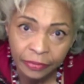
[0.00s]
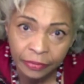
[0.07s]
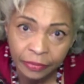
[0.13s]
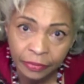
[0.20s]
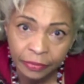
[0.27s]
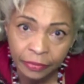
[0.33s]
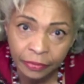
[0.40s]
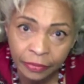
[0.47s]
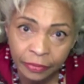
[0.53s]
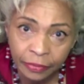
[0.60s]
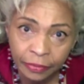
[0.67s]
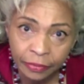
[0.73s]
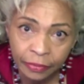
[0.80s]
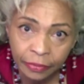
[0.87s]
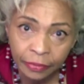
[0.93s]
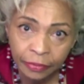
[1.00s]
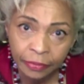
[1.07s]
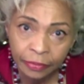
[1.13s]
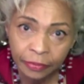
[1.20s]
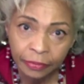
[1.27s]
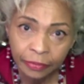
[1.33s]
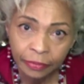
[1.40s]

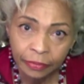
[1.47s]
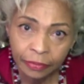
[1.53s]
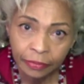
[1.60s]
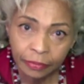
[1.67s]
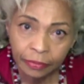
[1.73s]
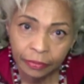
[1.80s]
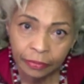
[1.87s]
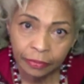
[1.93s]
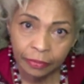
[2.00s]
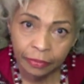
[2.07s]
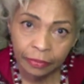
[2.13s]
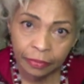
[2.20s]
Nothing is said.